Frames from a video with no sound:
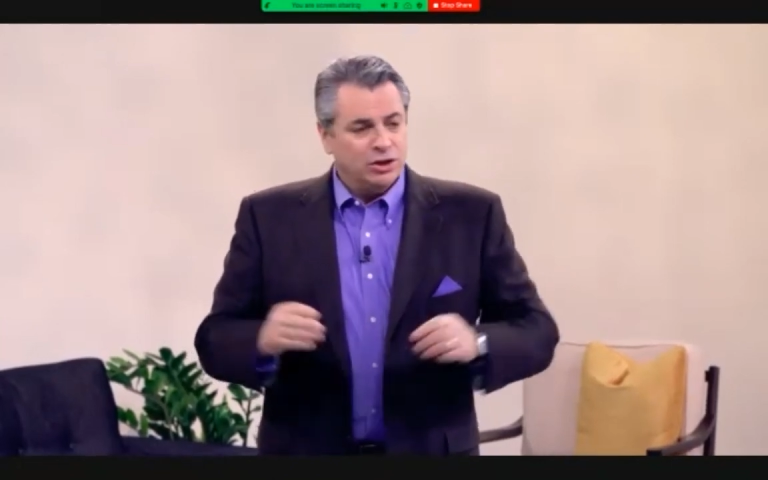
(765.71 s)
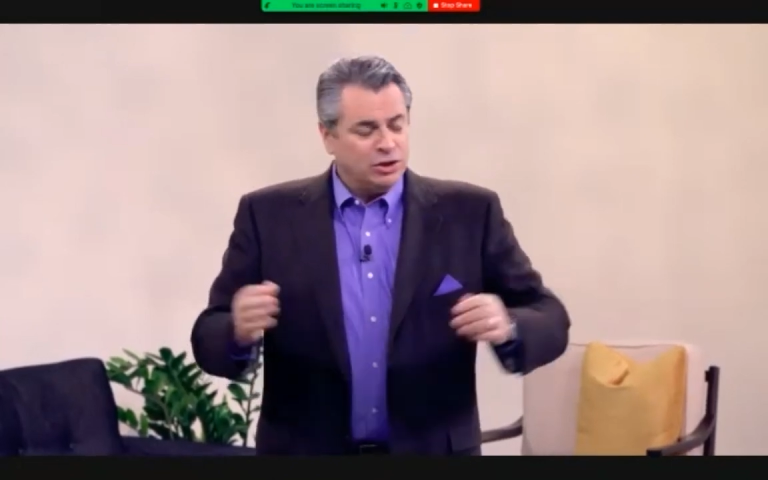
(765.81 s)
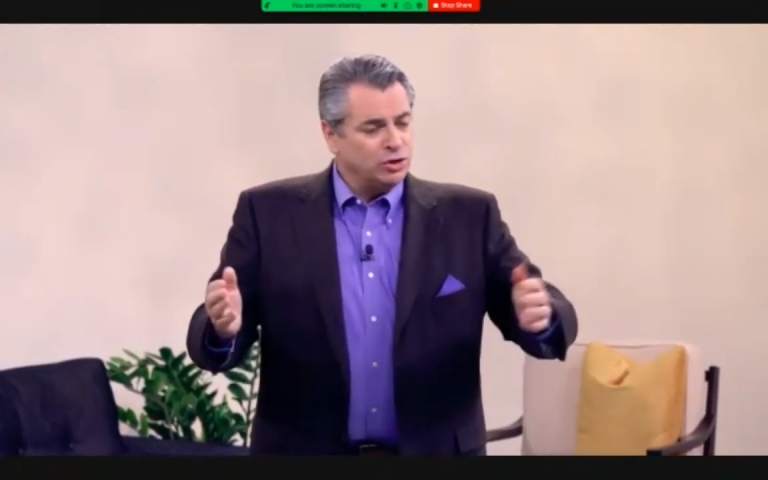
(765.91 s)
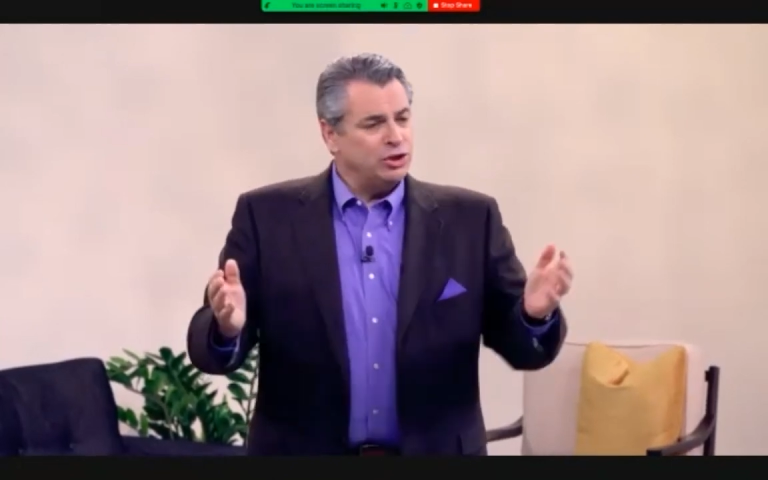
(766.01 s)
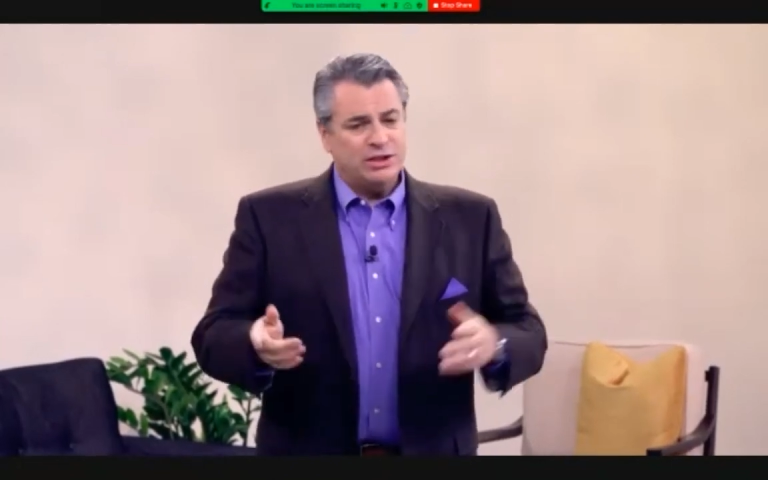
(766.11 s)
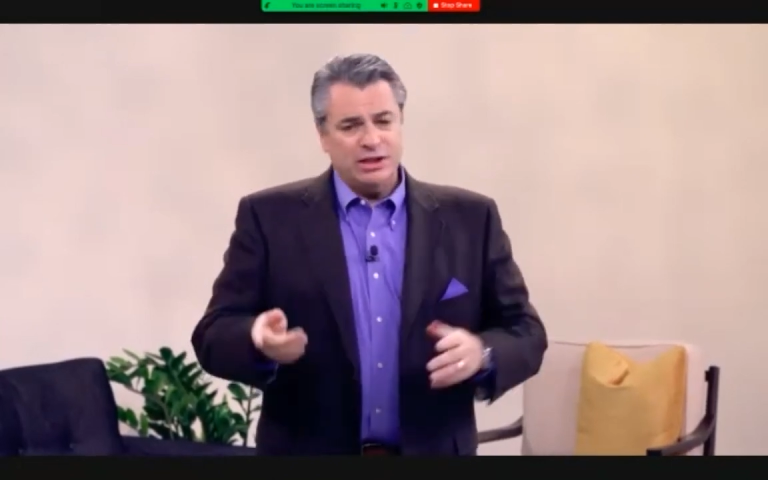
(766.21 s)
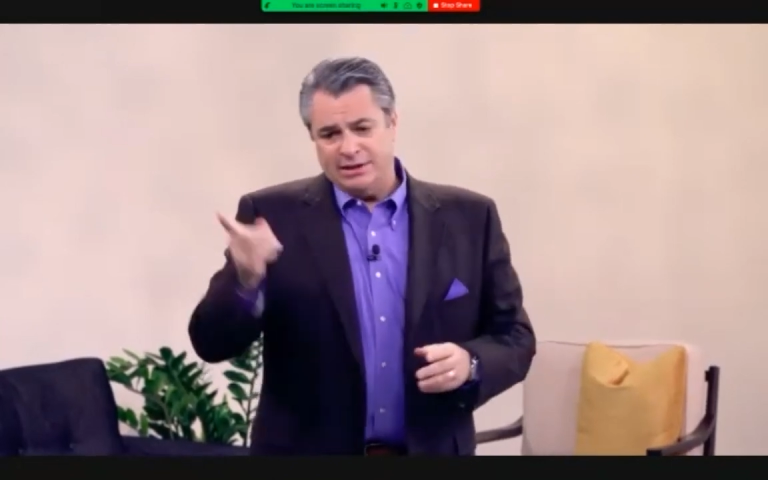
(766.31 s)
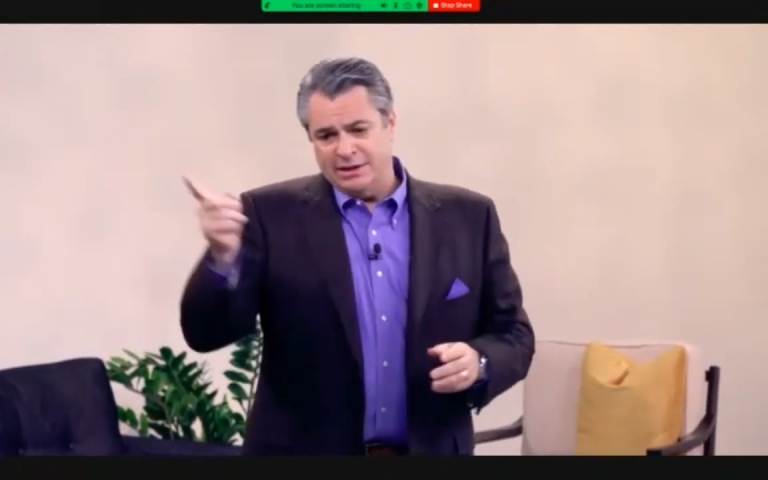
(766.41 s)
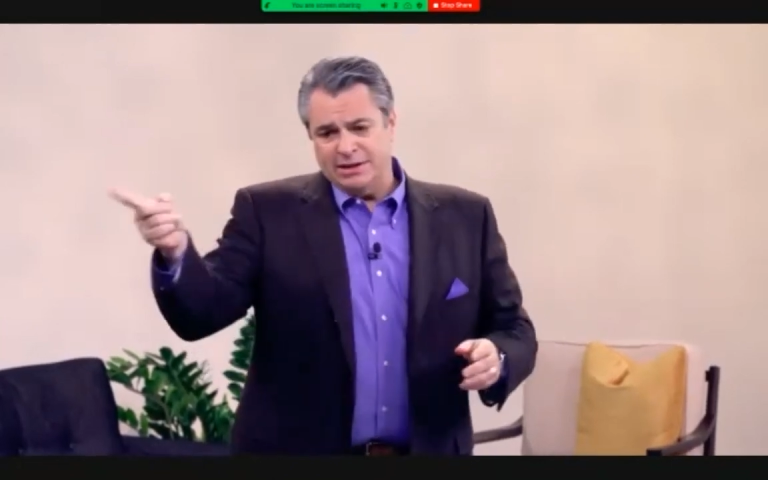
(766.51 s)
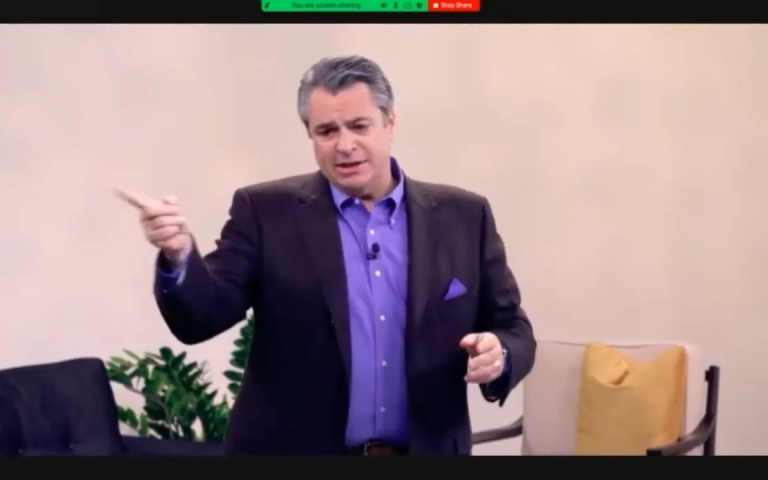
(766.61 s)
So she
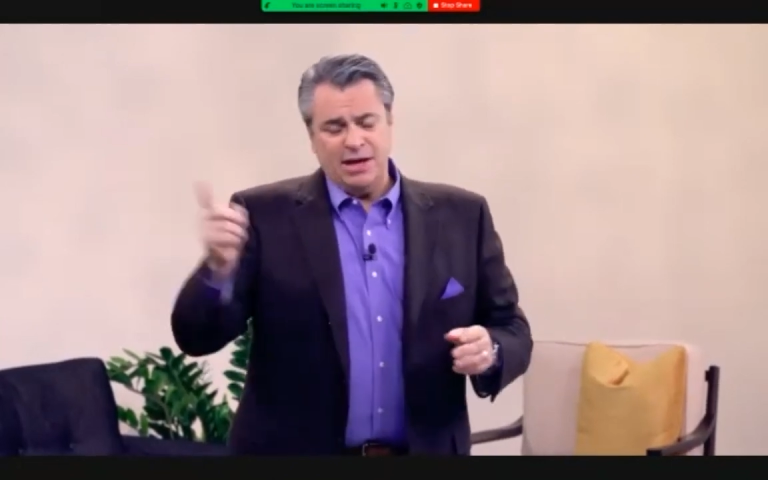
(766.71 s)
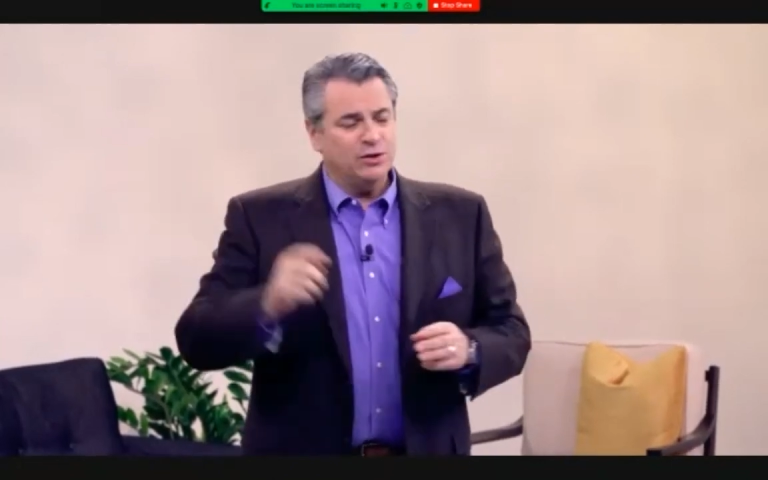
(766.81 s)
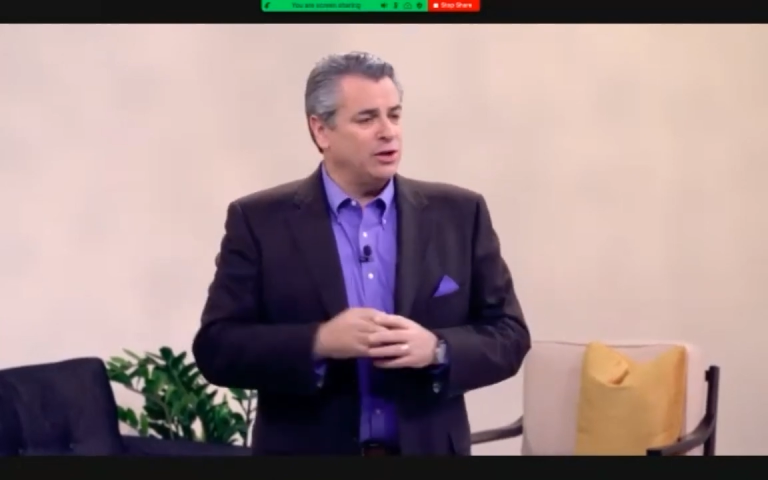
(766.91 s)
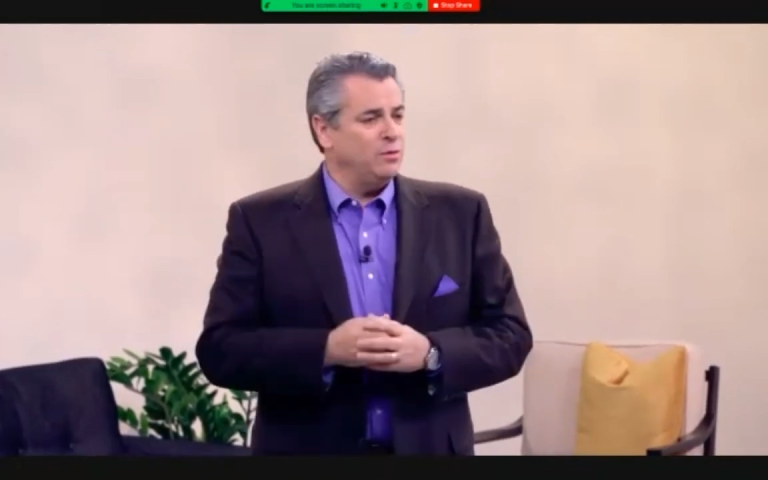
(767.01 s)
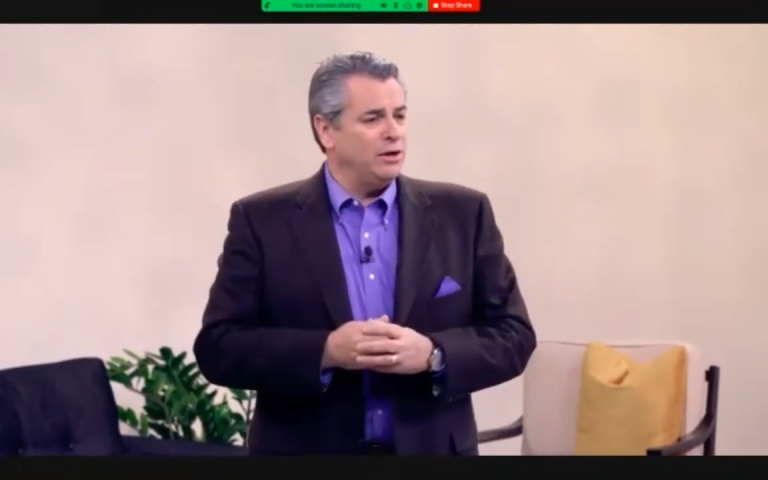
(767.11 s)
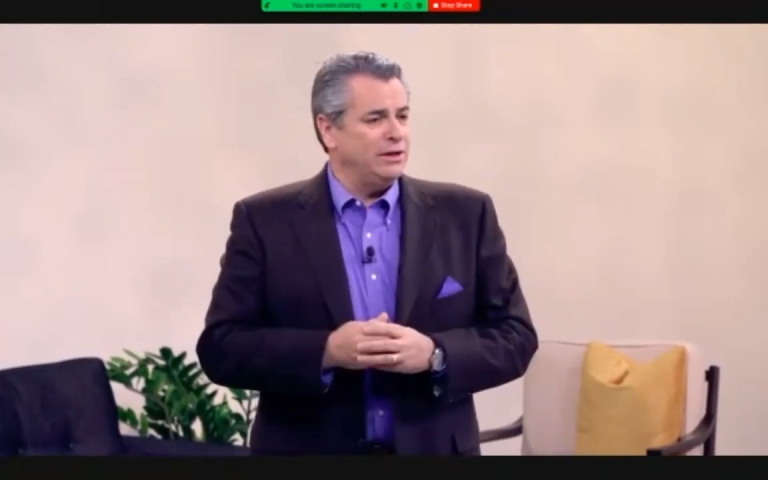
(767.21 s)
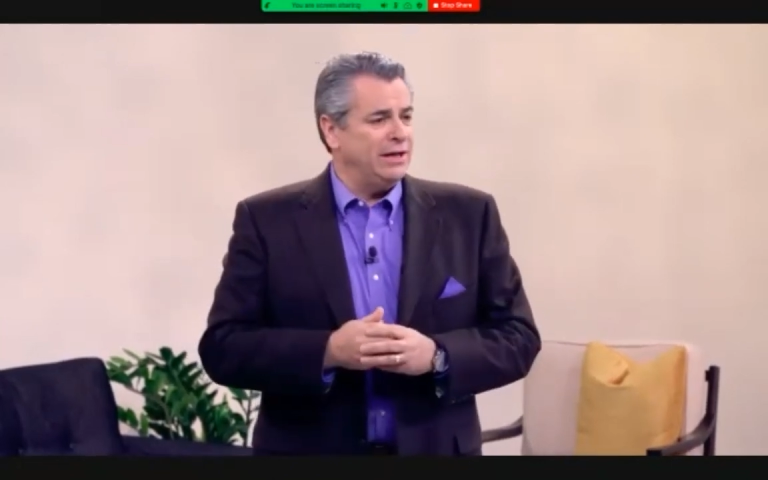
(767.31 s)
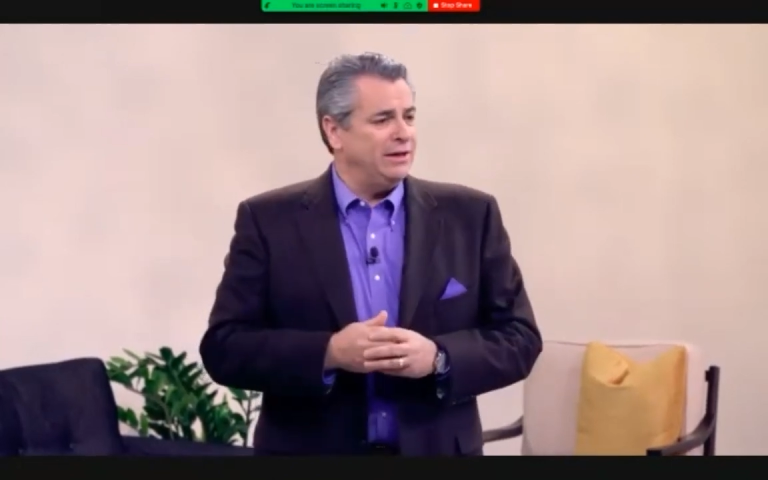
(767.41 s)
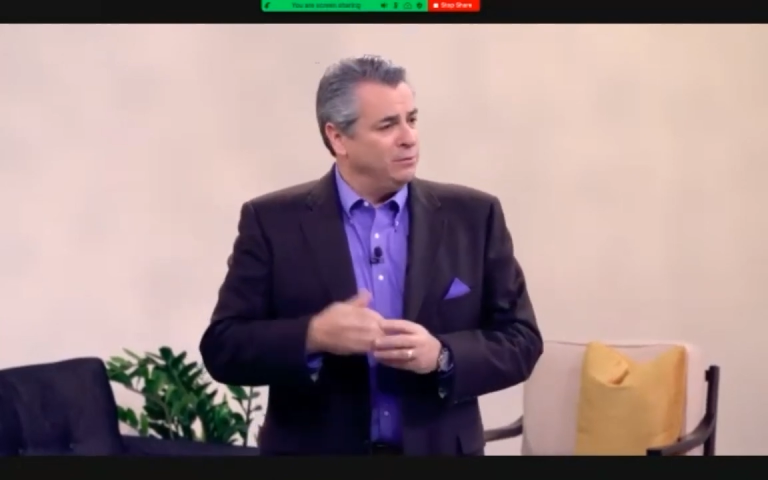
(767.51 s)
said, this is the house I want to get.